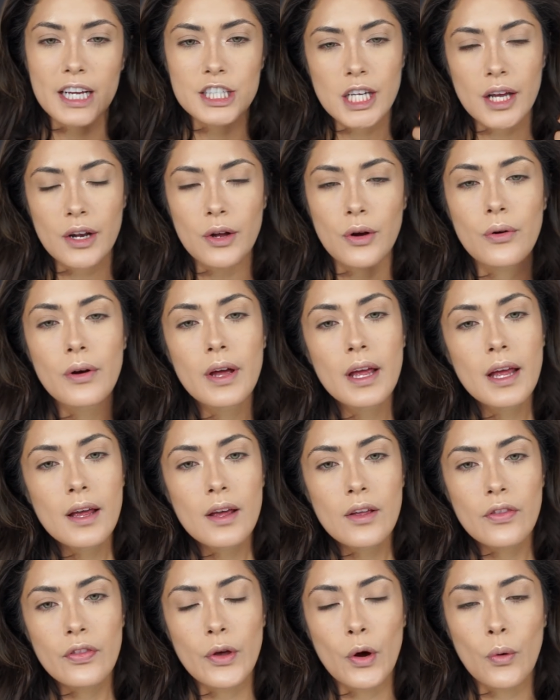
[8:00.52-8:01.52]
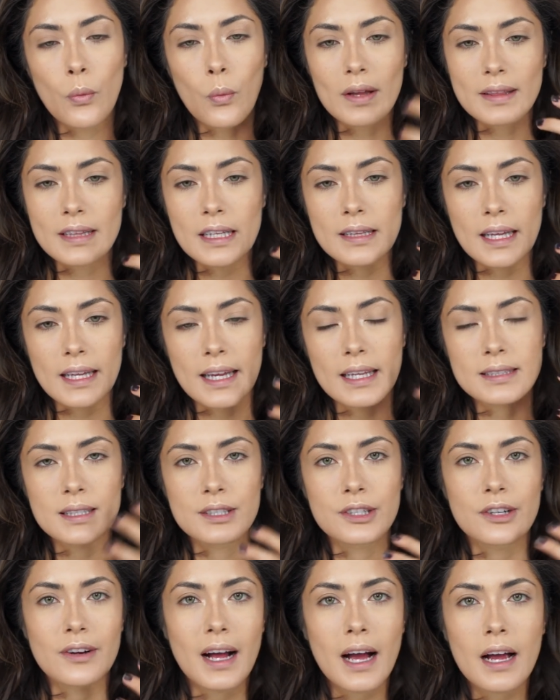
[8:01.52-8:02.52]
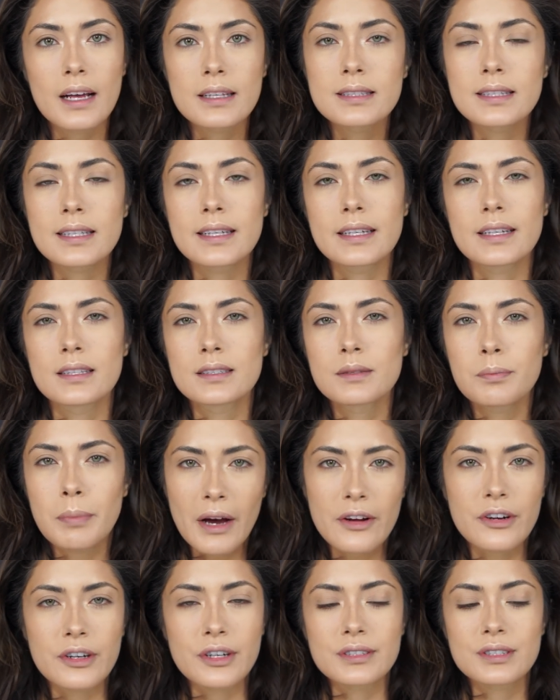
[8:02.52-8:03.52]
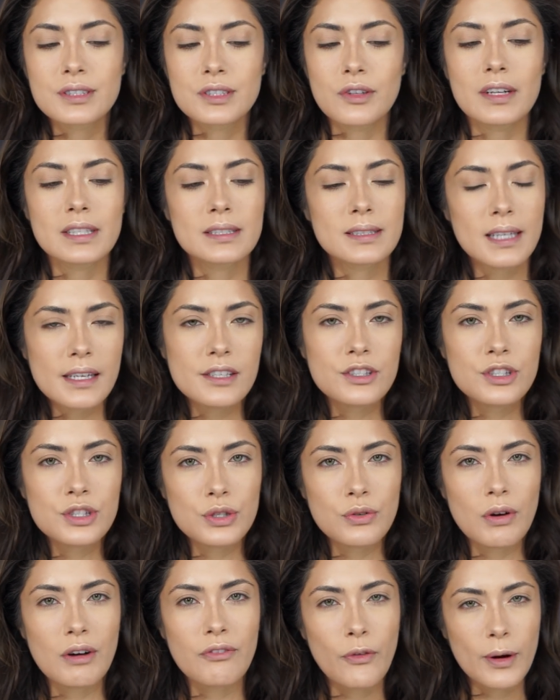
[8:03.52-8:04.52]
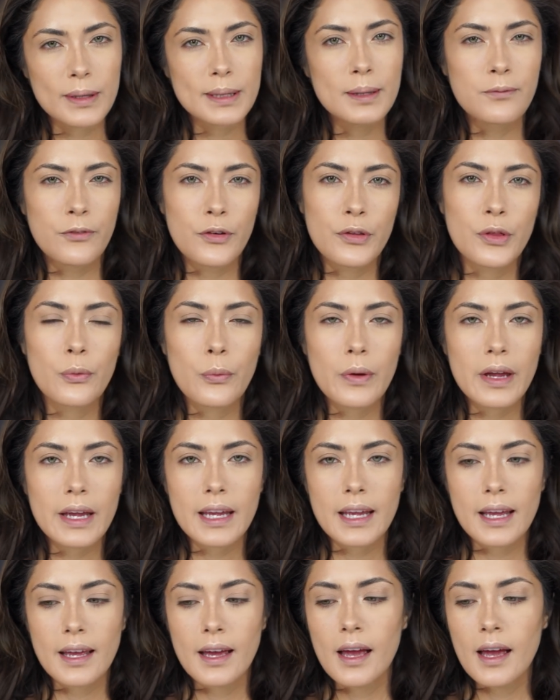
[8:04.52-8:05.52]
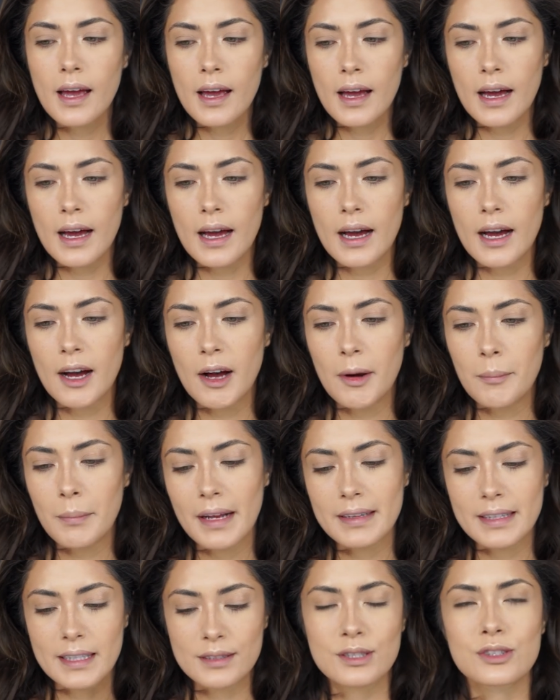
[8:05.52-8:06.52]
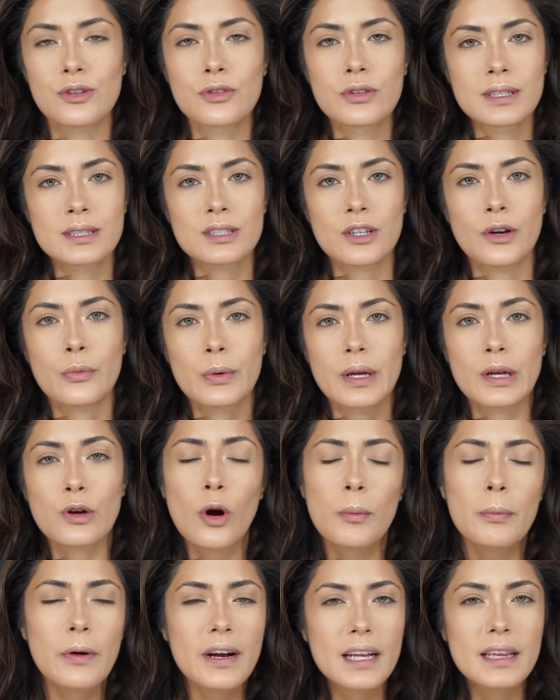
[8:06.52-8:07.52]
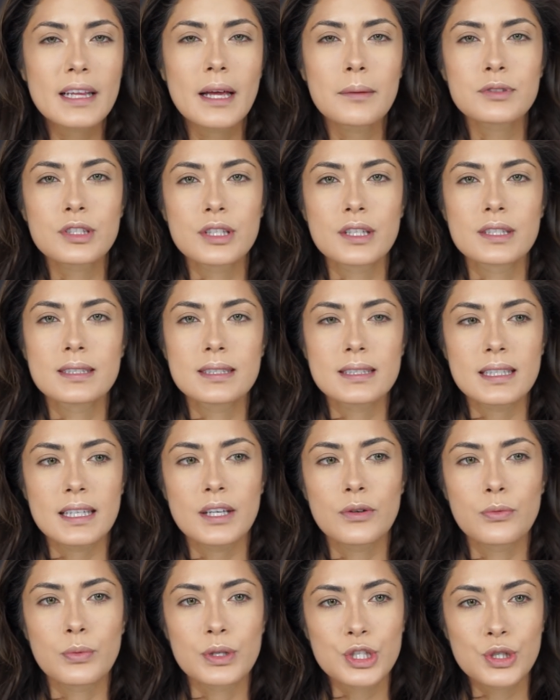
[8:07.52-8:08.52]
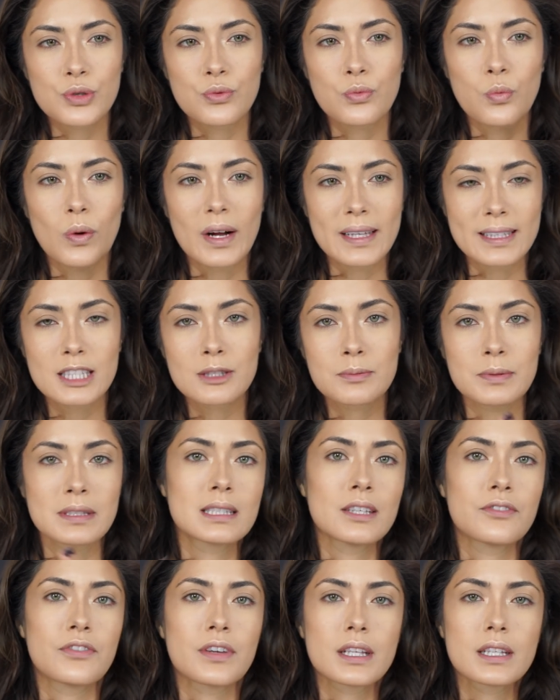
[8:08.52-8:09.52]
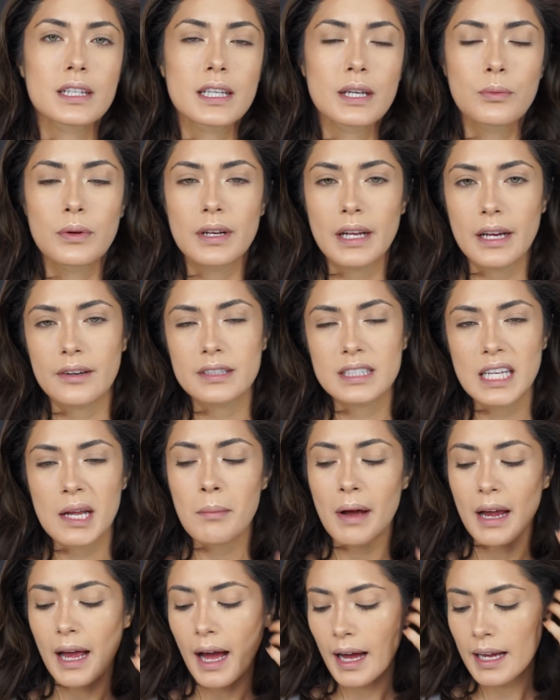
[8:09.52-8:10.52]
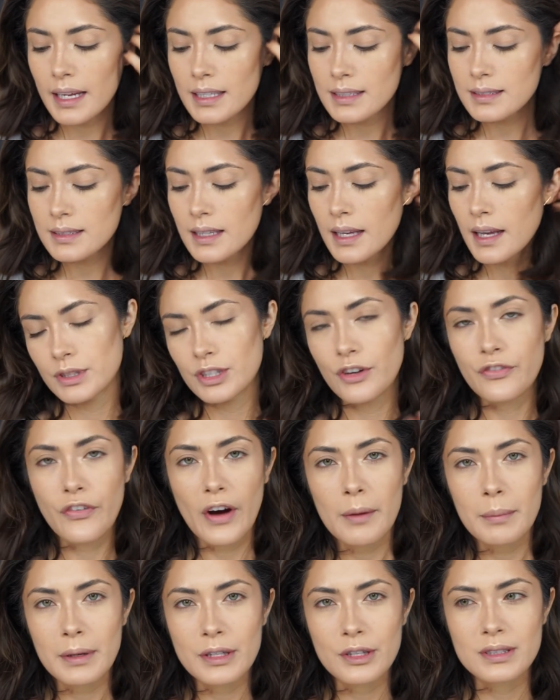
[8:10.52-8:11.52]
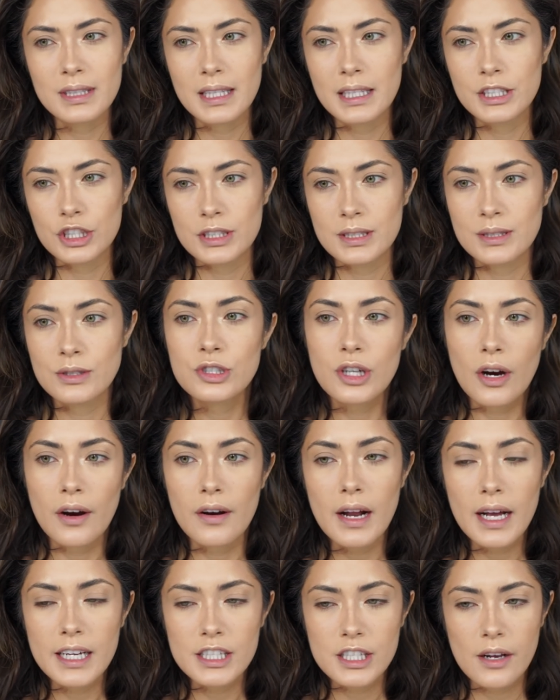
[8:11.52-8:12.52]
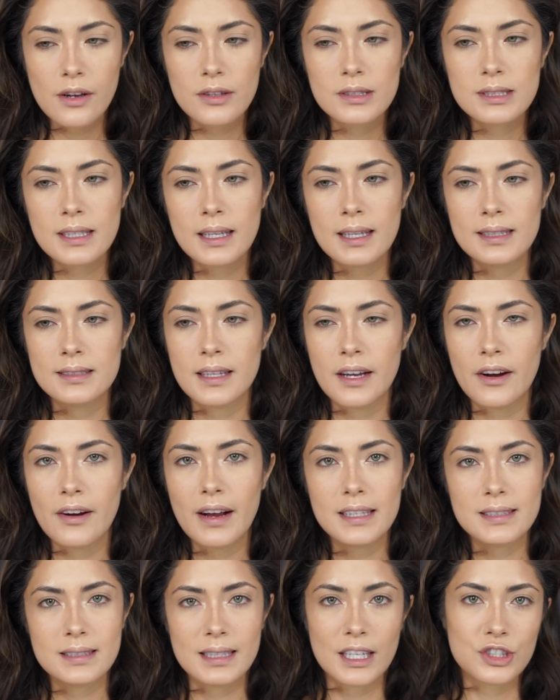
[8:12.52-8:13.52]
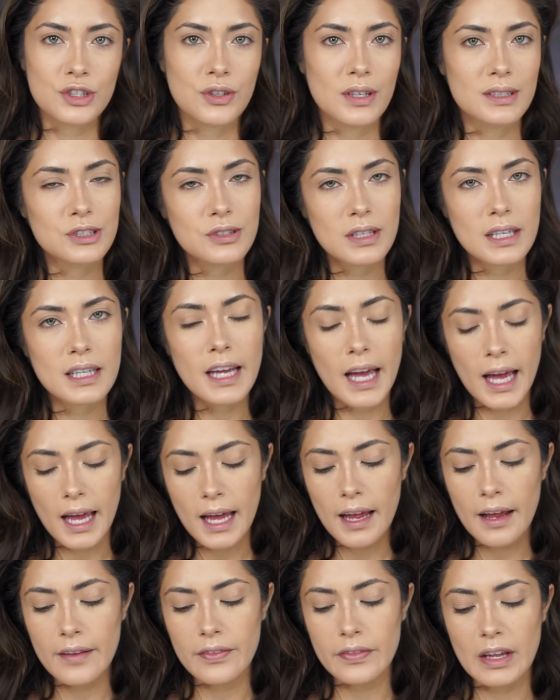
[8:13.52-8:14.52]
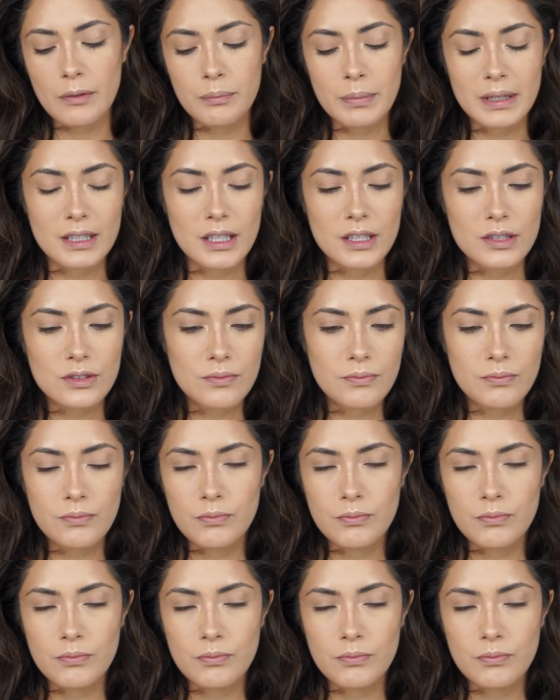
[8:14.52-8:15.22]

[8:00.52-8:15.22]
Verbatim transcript: eyeshadow, the one thing that gets in your eyes is powders. So I decided to avoid them for the week um, and then slowly start reincorporating them to see which one specifically would irritate my eyes. So far, I've been using just chart eyeshadows because they're as natural as you can get and they've been